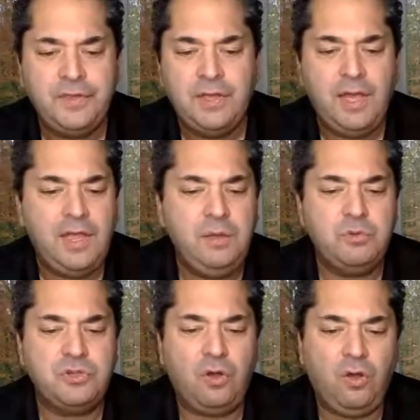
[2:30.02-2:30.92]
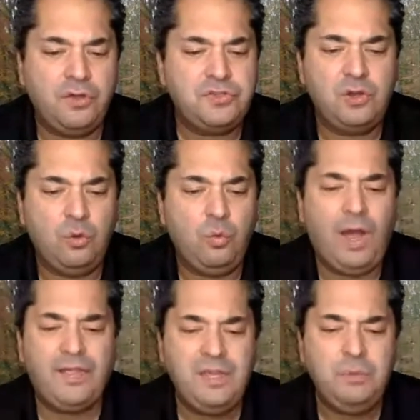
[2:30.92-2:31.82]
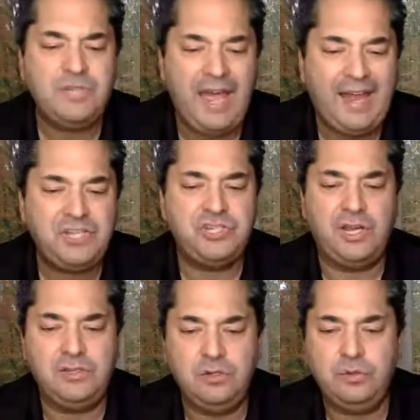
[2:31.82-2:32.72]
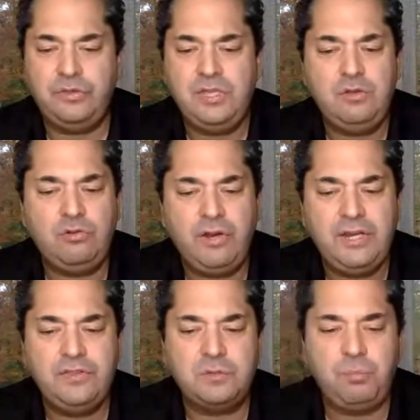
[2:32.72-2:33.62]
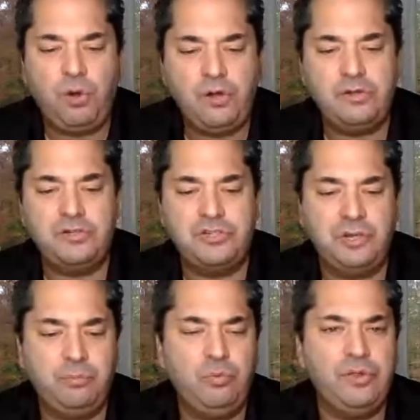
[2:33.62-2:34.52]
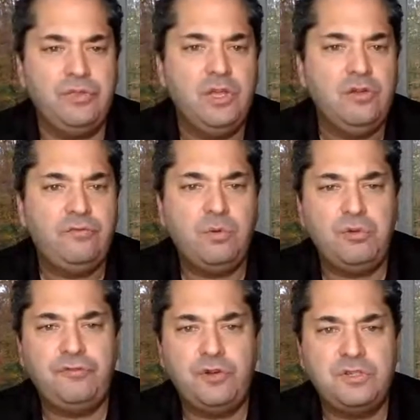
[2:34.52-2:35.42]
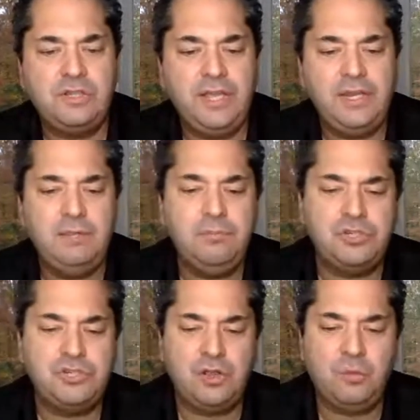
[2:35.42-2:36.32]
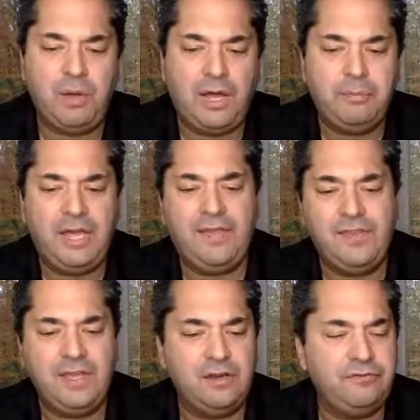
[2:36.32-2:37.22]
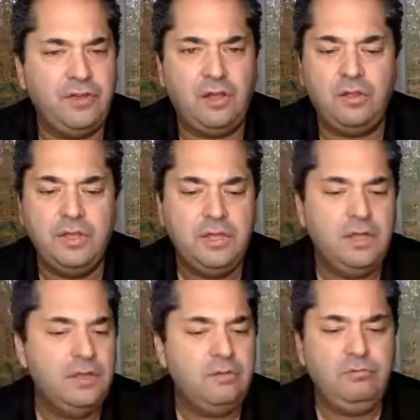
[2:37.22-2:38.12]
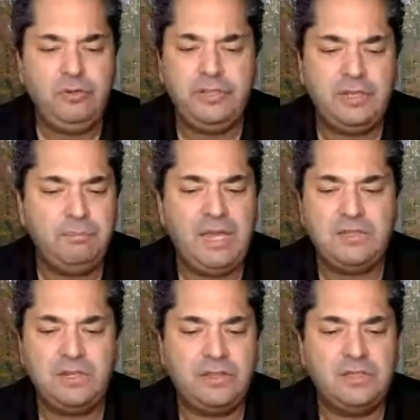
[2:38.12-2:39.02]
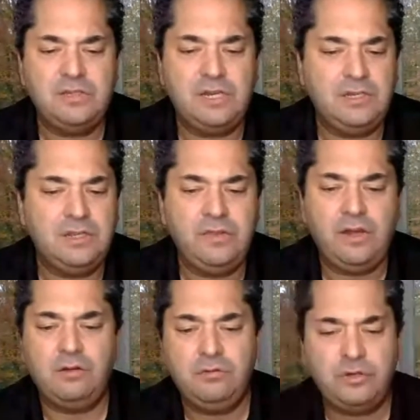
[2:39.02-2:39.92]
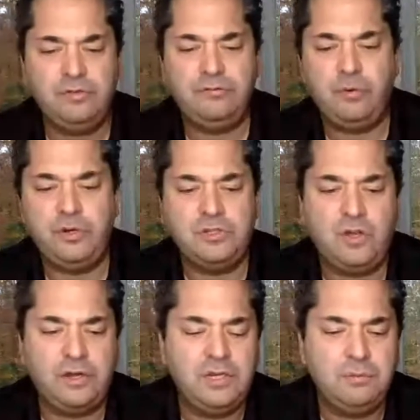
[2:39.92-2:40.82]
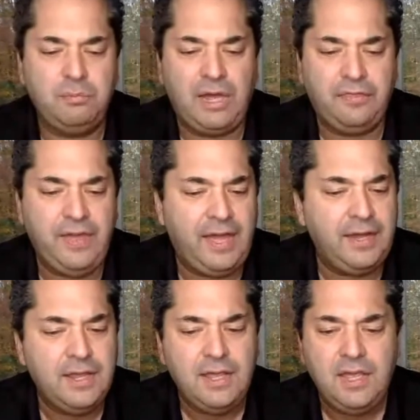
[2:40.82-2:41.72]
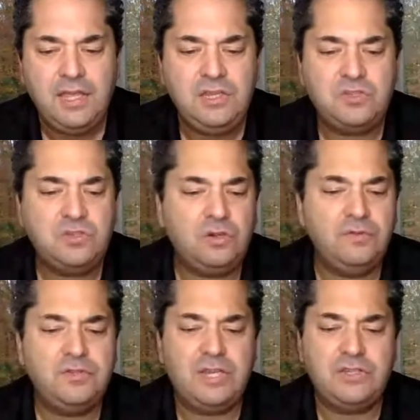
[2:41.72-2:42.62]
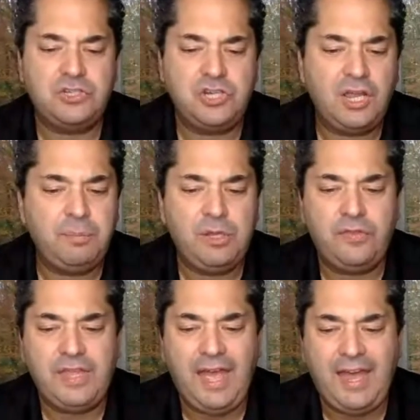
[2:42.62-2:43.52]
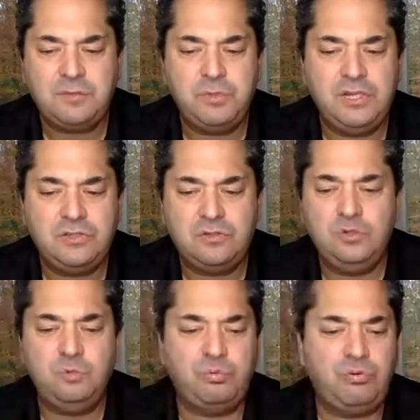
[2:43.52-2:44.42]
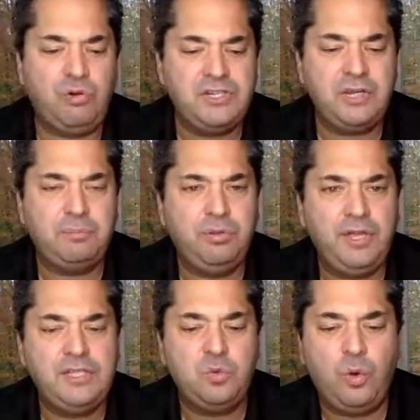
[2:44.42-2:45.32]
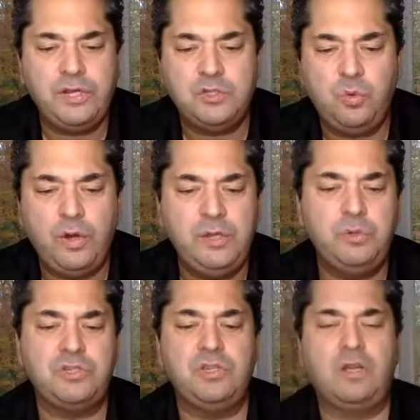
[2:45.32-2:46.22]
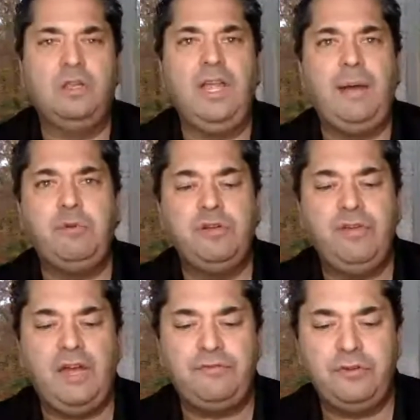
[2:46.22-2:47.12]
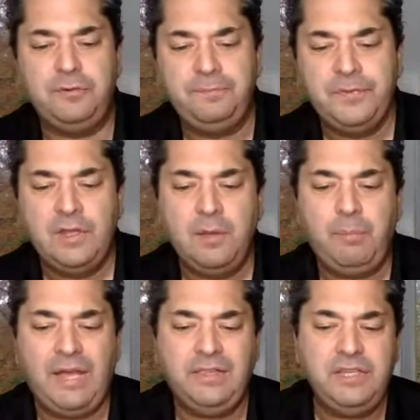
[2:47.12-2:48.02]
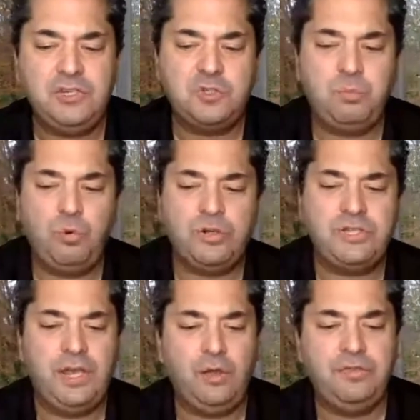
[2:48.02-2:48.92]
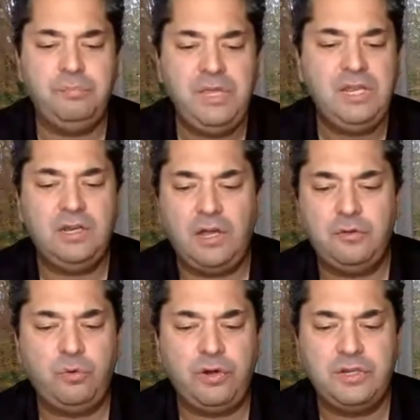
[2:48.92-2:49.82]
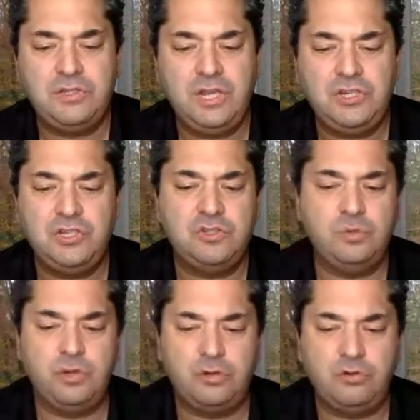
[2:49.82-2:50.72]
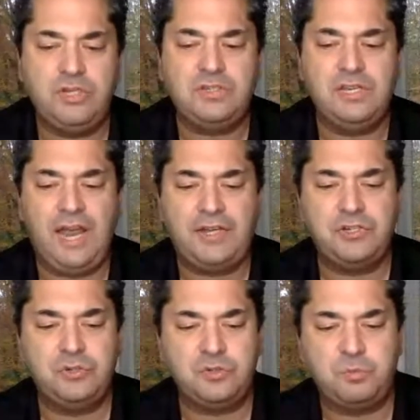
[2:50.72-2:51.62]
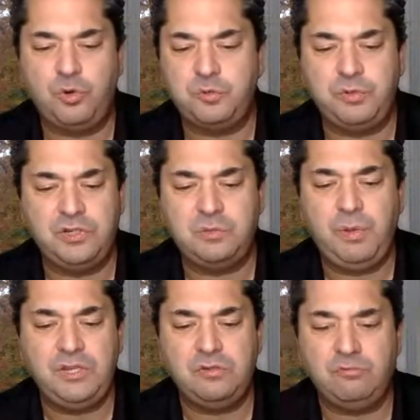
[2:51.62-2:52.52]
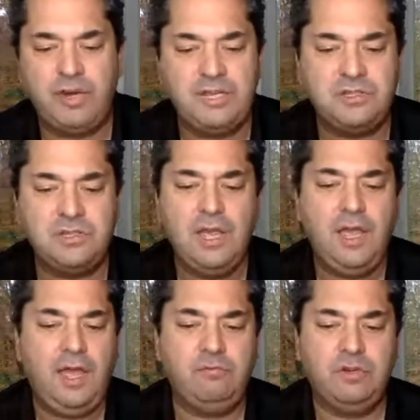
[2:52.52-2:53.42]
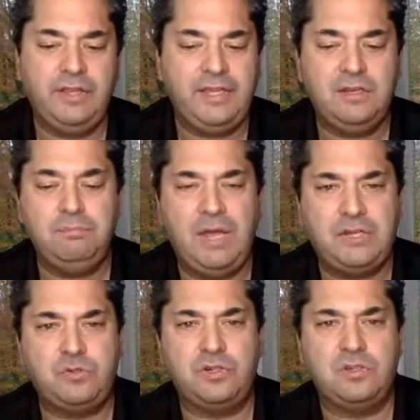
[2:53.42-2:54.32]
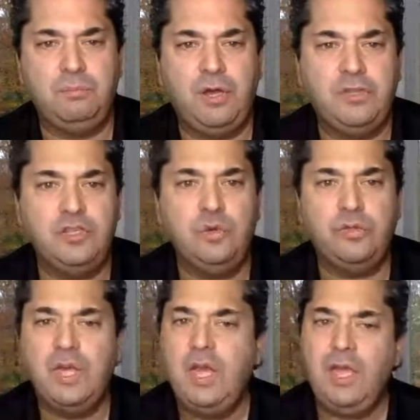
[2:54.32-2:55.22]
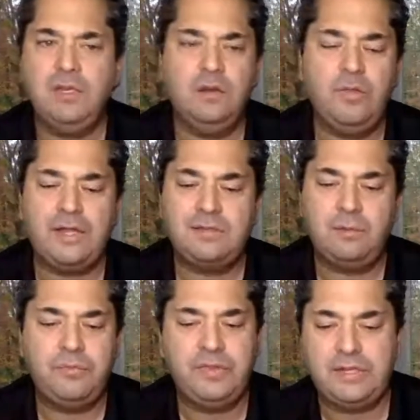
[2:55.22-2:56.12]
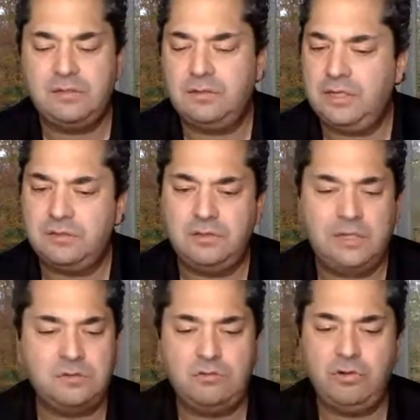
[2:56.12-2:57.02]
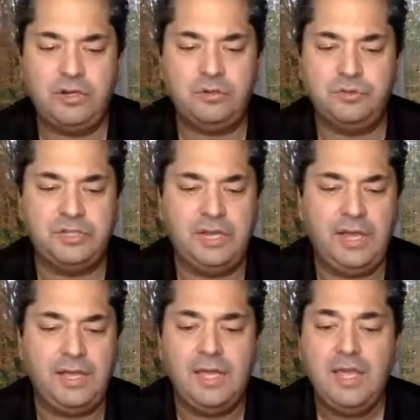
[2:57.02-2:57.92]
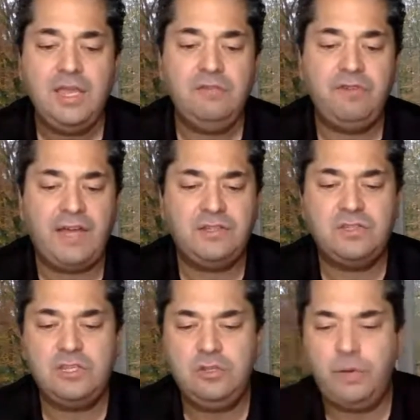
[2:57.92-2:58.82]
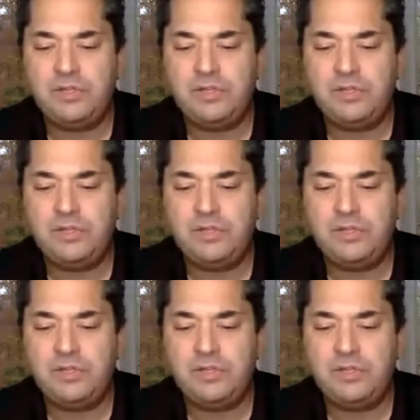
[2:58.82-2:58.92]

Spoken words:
He was also, while he was at Gen Youth, he created this partnership with former First Lady Michelle Obama and the NFL. Really amazing things that he did there. Looking forward to talking to him about that. He serves as a champion on the Aspen Institute Project Play 2020, which is a collaborative effort by leading sports, health, media, and other organizations to increase national sports participation rates and related metrics among youth. That's something that's critical today. He advises the U.S.